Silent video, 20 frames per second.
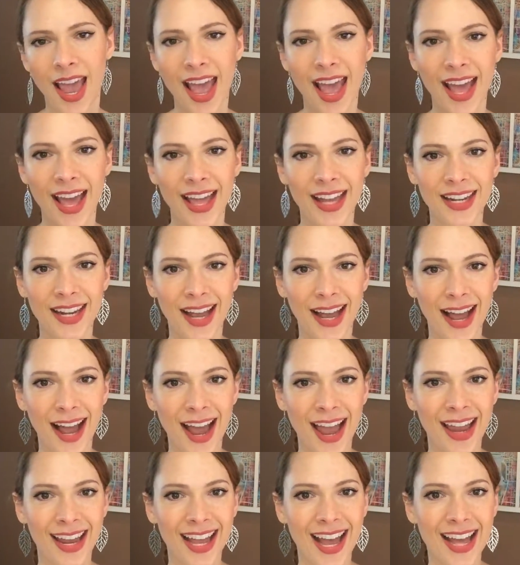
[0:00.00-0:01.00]
And
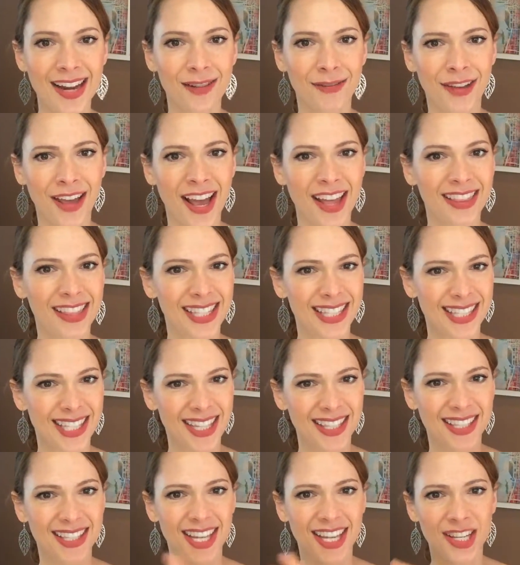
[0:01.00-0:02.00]
I kind of had the
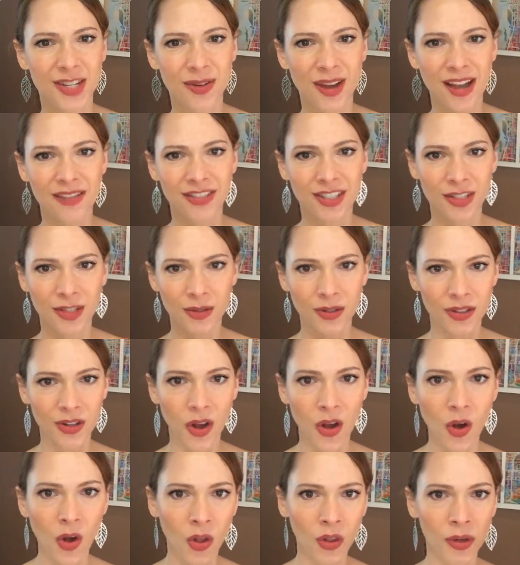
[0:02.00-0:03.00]
sense that you have to do it
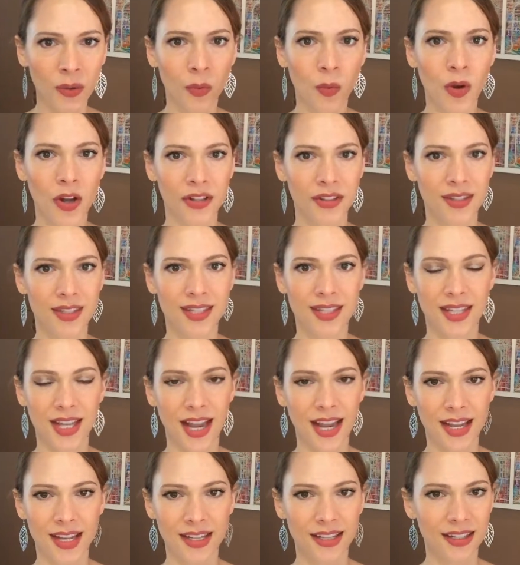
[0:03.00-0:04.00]
all at once,
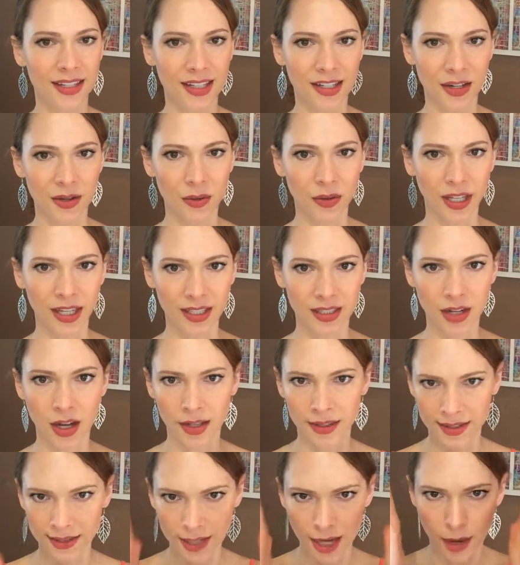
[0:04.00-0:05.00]
and like
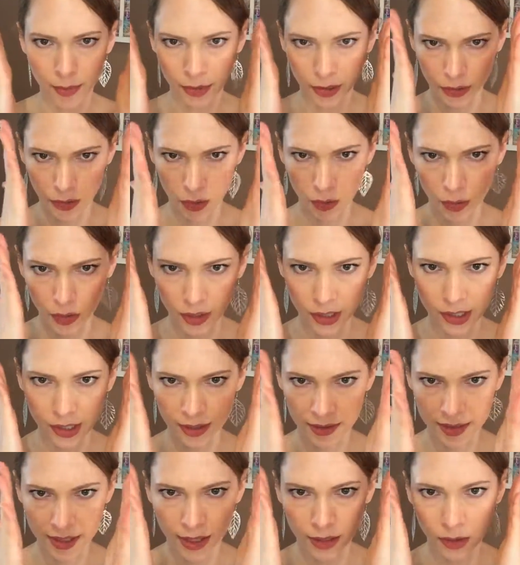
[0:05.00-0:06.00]
nonstop, like you are in
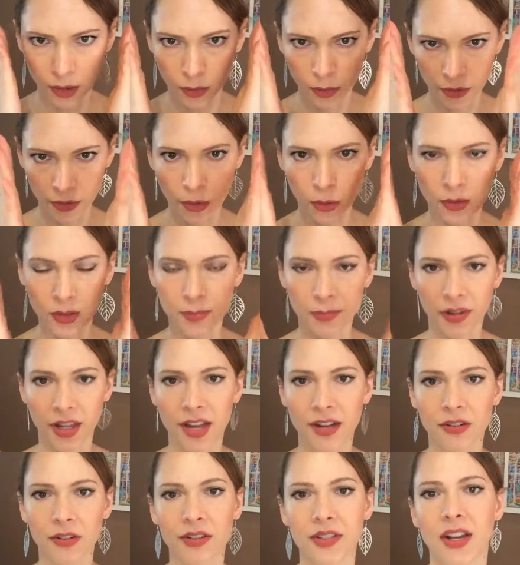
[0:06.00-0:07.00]
a tunnel with horse
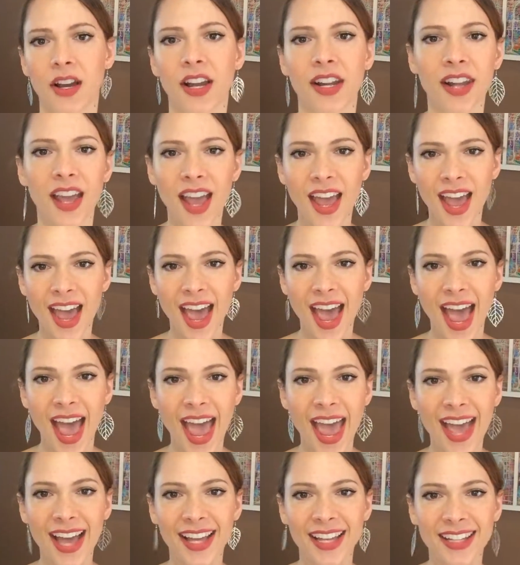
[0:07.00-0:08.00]
blinders on.
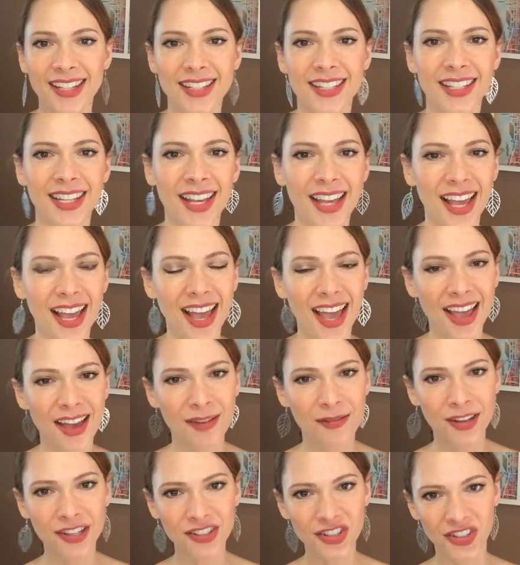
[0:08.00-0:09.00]
And
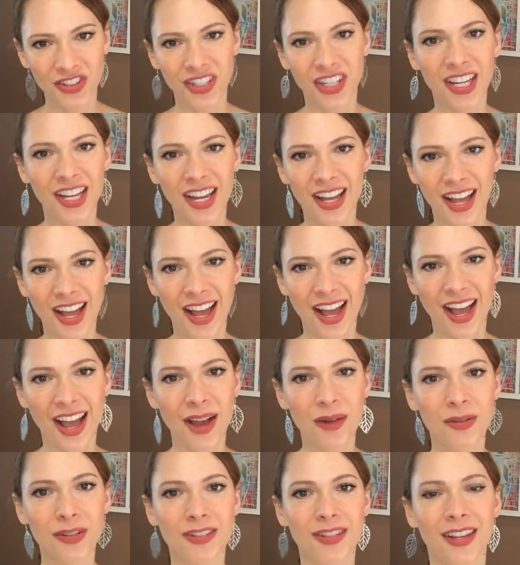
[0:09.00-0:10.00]
eventually
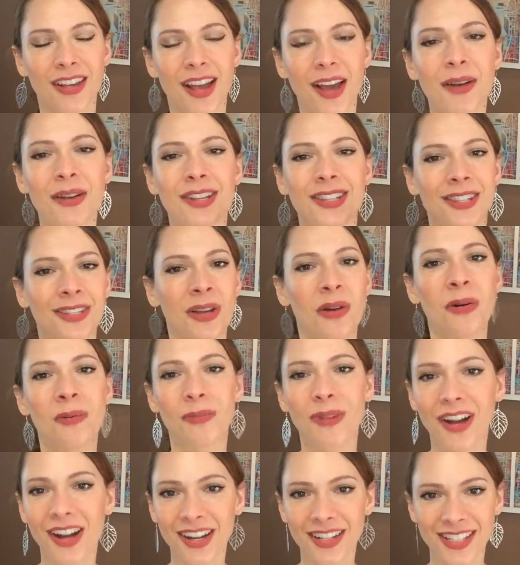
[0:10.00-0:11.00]
I was so
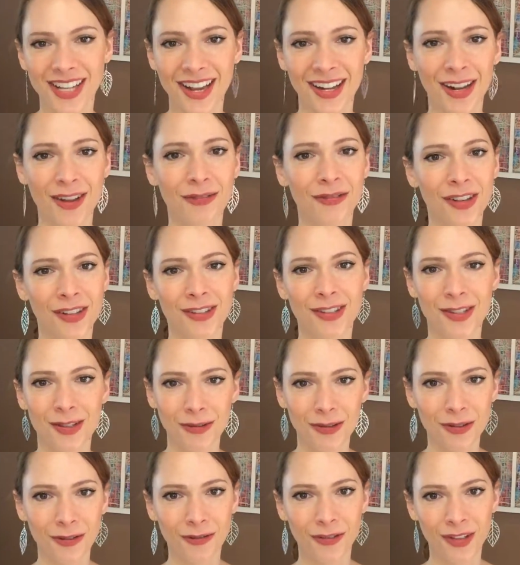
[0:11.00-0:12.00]
bogged down. I felt
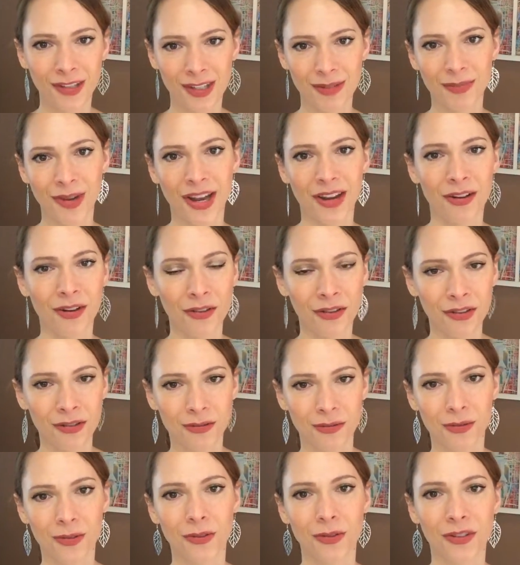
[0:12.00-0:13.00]
so defeated by all
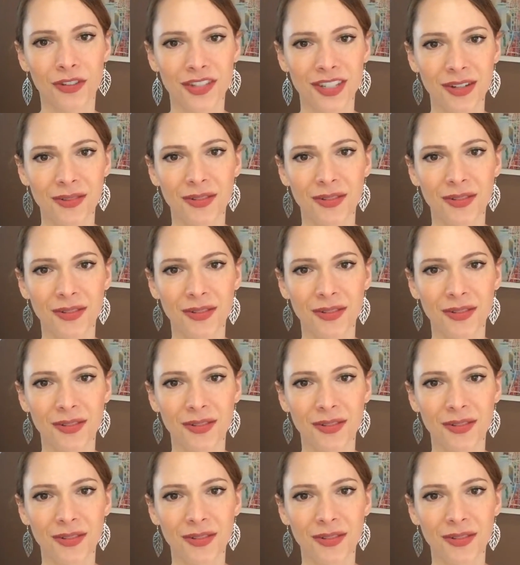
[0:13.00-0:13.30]
these rules.